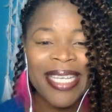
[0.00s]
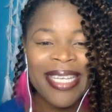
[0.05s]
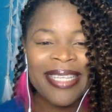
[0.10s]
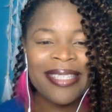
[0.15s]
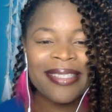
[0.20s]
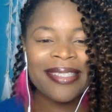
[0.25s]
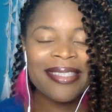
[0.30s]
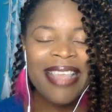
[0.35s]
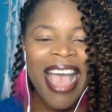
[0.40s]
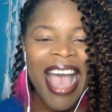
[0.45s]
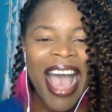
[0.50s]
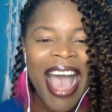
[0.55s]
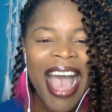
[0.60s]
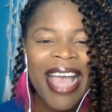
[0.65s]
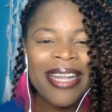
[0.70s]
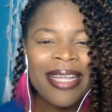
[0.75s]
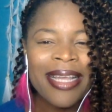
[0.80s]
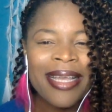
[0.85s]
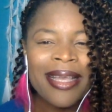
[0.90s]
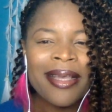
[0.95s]
is
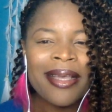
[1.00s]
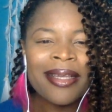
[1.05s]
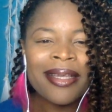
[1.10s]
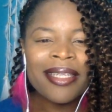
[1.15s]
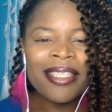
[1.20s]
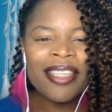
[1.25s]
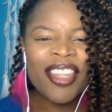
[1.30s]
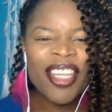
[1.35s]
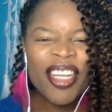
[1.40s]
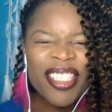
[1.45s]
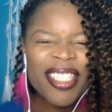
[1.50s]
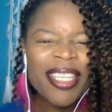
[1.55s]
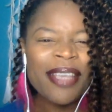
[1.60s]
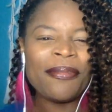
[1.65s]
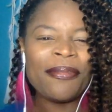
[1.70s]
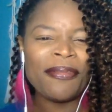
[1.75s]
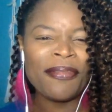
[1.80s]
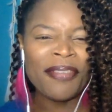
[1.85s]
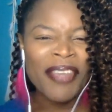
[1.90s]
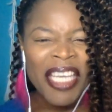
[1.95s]
that there's a
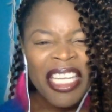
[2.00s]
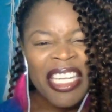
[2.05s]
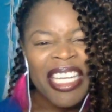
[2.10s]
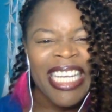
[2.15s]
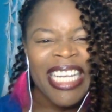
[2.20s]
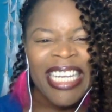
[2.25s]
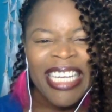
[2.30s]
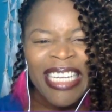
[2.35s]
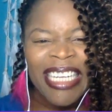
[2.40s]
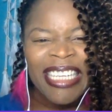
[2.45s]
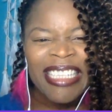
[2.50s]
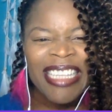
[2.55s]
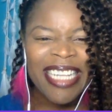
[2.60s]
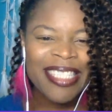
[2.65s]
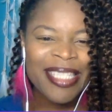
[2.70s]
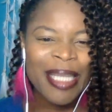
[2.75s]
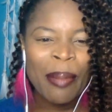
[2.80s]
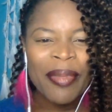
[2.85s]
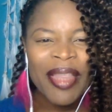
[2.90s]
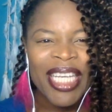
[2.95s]
feeling that
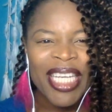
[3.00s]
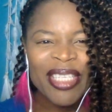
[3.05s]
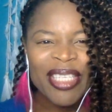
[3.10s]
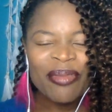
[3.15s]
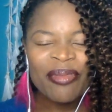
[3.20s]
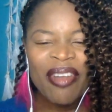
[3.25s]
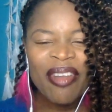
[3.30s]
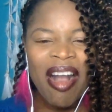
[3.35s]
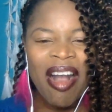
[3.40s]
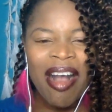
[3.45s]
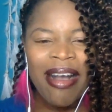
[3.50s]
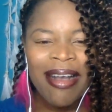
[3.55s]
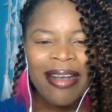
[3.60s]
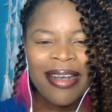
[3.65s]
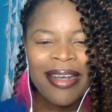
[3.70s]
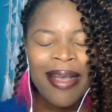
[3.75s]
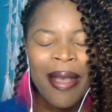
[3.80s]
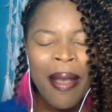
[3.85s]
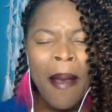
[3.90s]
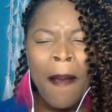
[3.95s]
something is wrong,